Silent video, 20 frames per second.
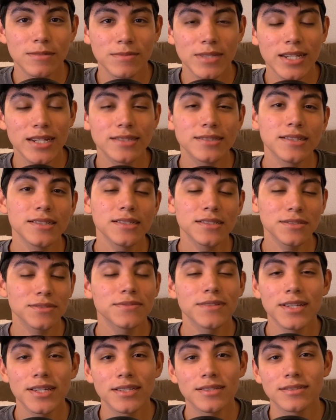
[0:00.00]
not a tennis
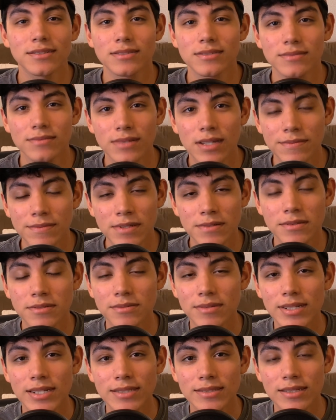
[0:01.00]
fan. I've never
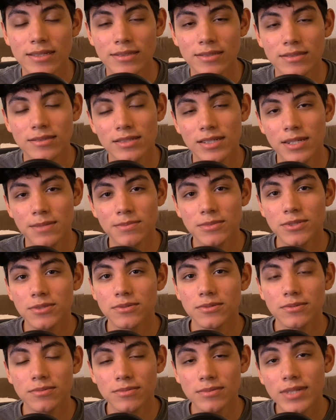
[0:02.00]
really taken the time
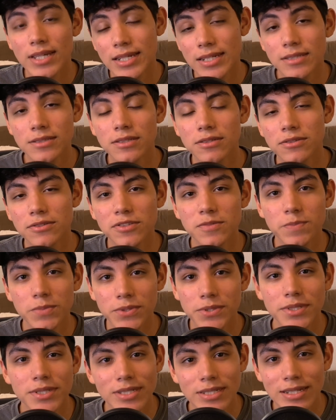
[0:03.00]
to get into the
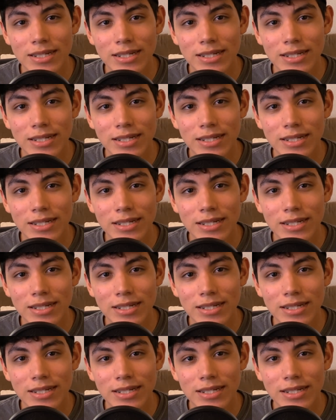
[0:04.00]
sport.